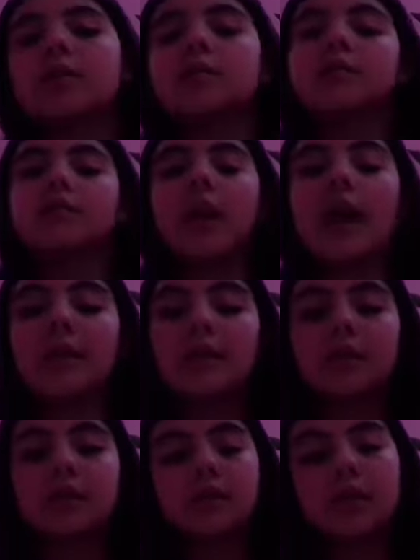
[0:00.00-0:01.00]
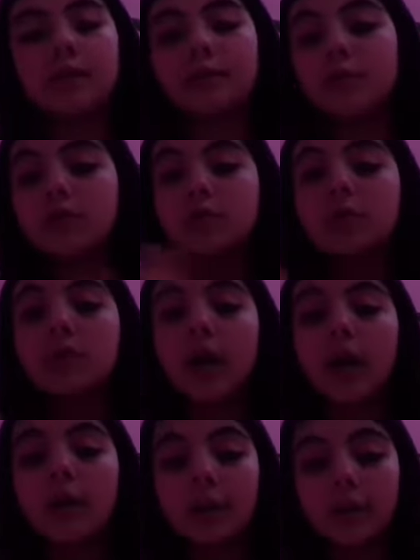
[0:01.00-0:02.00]
her subscribers. If you do
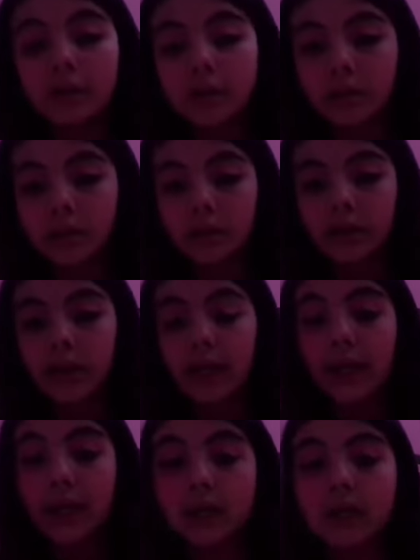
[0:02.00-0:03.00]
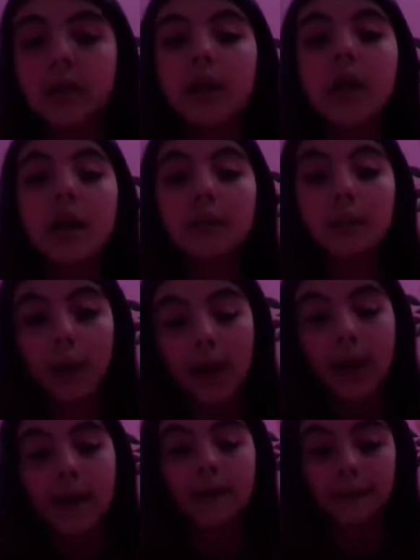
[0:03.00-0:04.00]
not want your story in
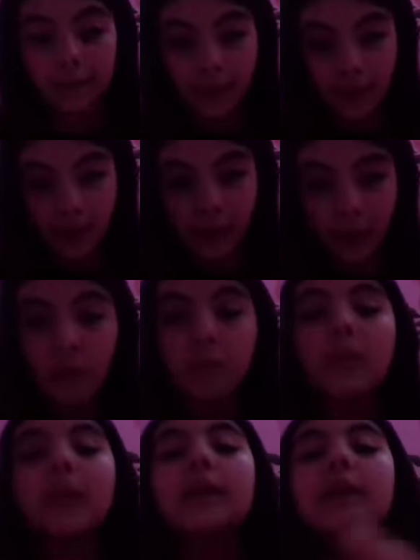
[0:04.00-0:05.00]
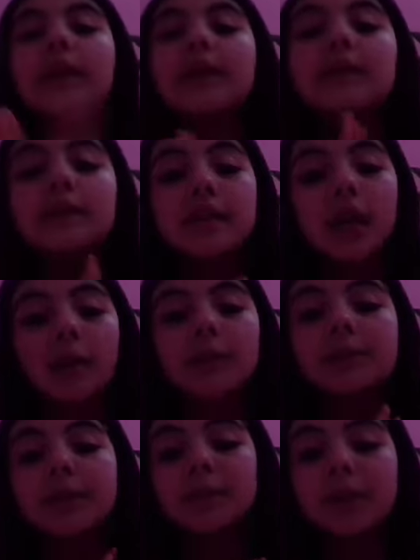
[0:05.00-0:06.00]
my video, please
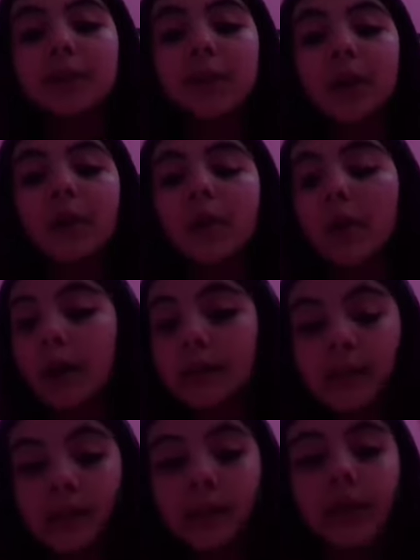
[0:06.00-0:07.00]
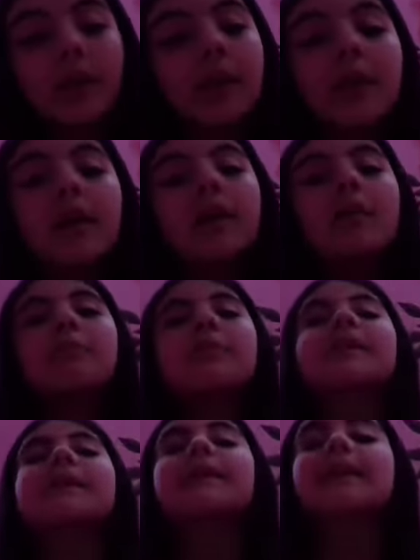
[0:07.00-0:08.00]
comment down below or contact me,
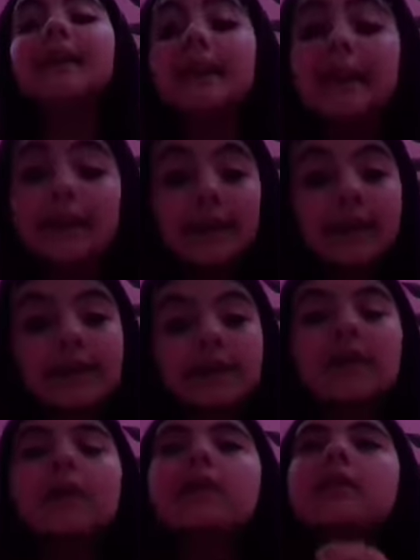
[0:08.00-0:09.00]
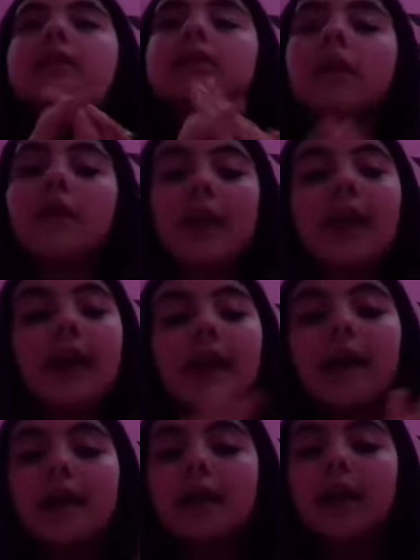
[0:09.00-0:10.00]
please, so that I
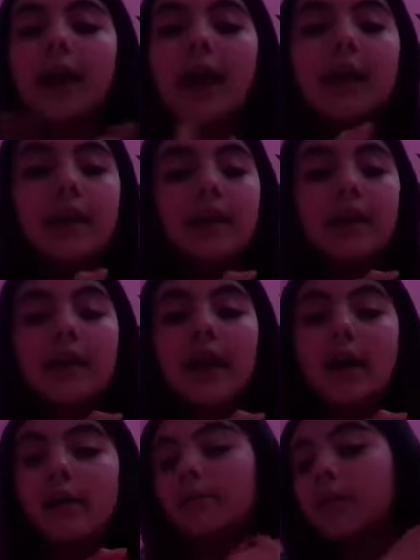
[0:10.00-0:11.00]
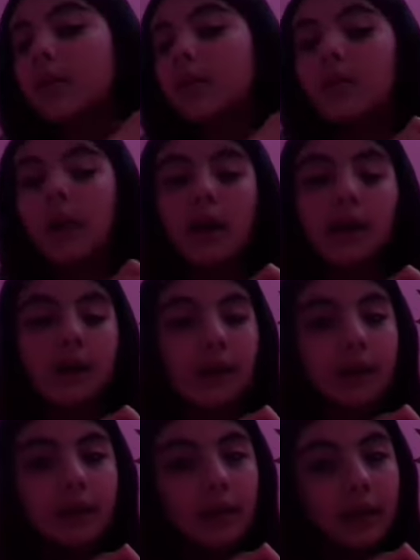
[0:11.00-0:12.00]
could like edit it out if you don't want it
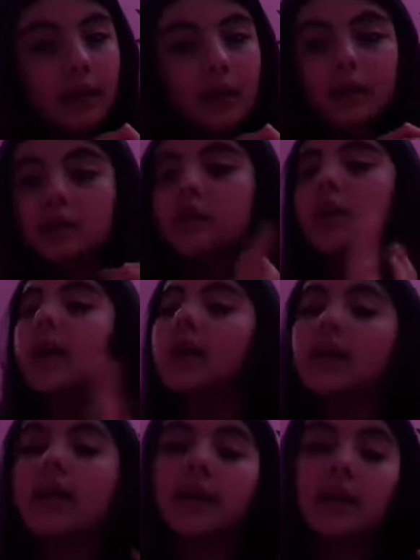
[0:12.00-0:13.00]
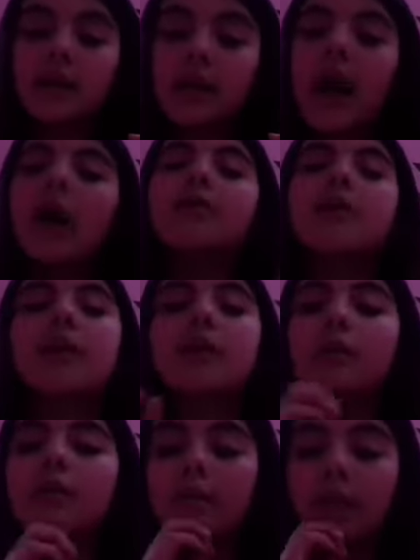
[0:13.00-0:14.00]
in there, so I can edit it out and take
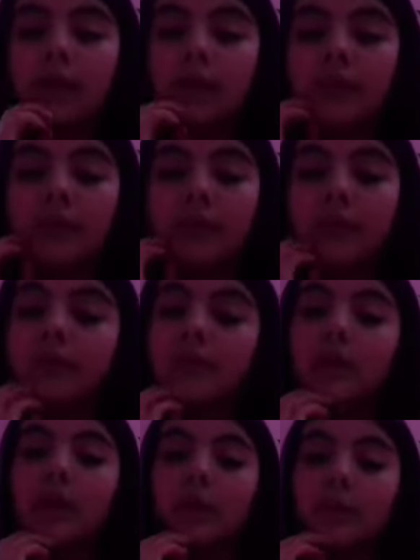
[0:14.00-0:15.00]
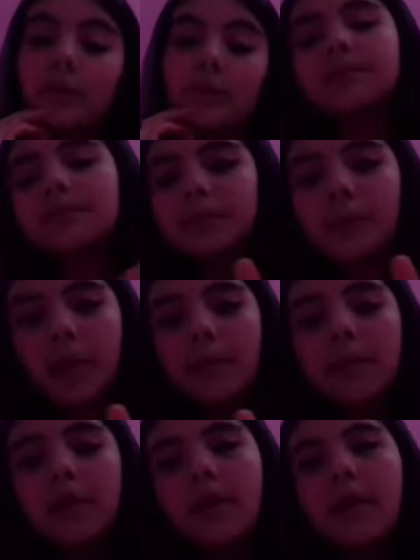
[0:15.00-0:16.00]
it like within the video. Oh, yeah.
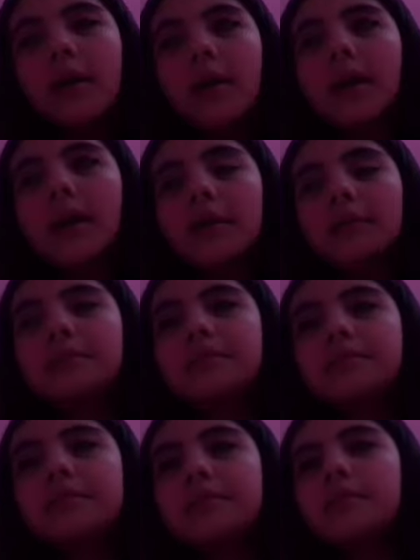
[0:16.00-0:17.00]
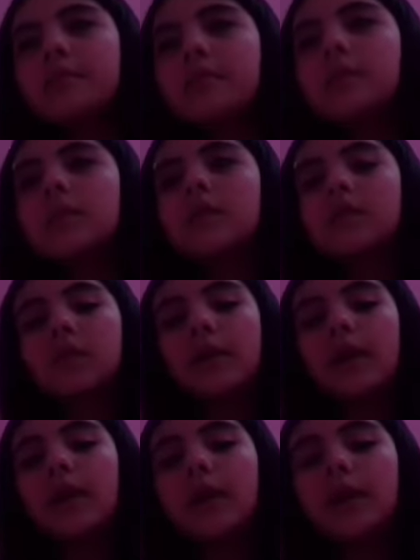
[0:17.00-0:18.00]
Um. So
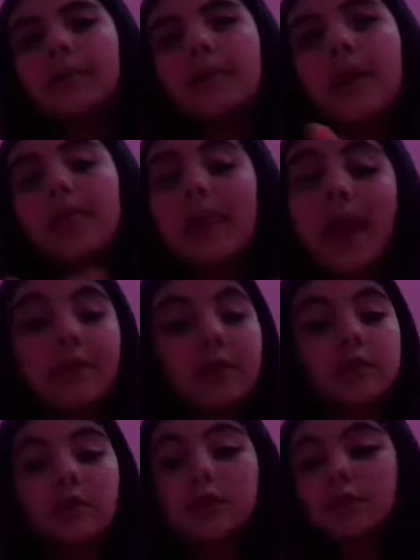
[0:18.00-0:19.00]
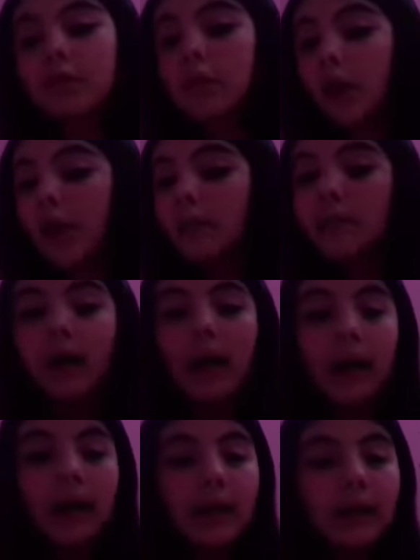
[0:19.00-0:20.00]
yeah. Um. And yeah, those stories were not
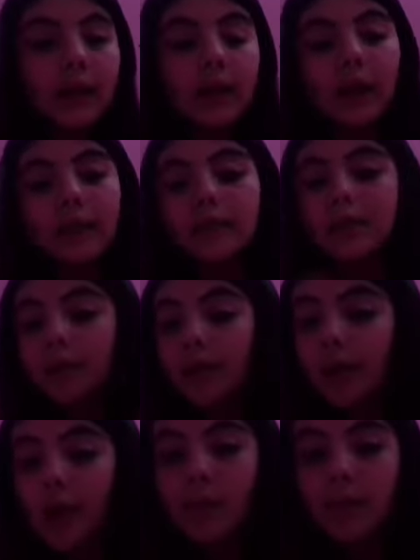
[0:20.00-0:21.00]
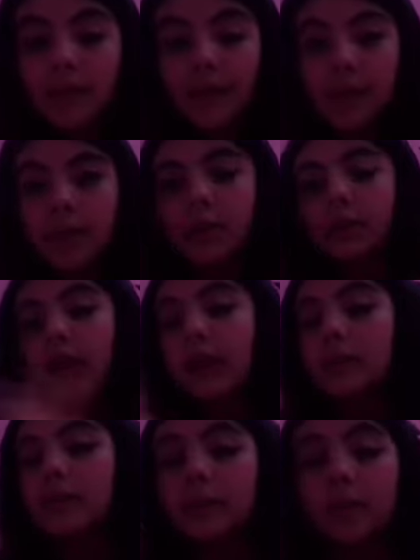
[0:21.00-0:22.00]
mine. I got those off the comment section. The
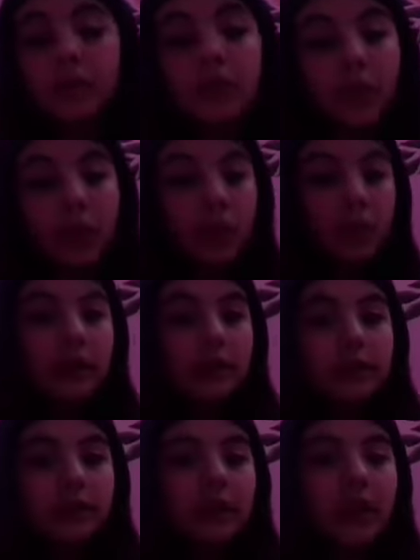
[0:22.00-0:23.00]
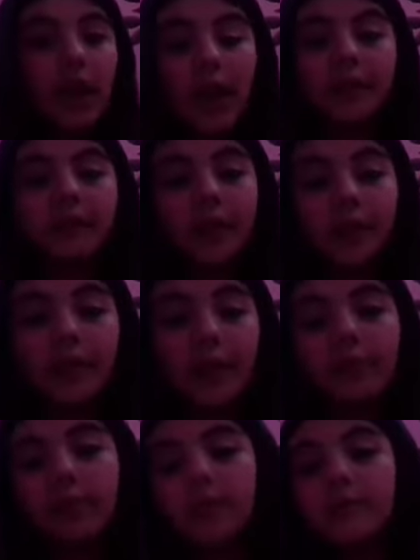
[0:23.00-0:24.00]
random people's stories. I don't know
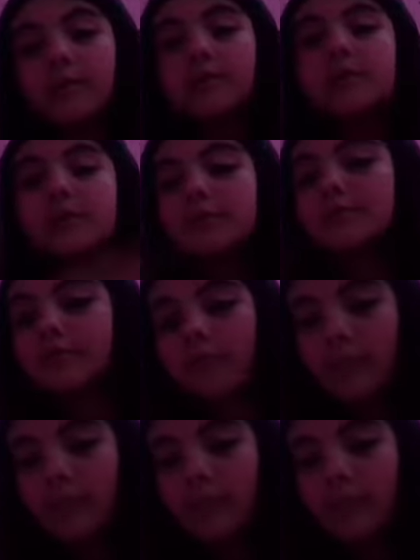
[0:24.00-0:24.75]
them. They were just